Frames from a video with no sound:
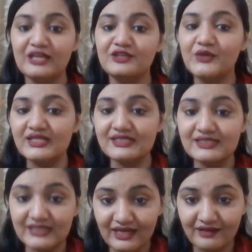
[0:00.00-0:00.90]
you can
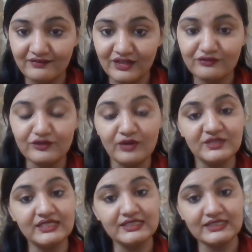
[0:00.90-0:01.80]
stay away from the
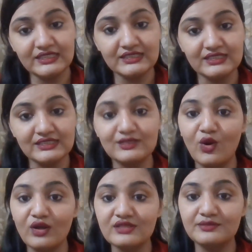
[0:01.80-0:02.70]
diseases
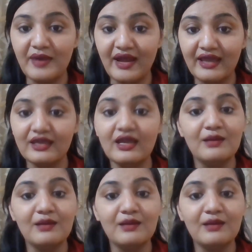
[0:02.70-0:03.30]
caused by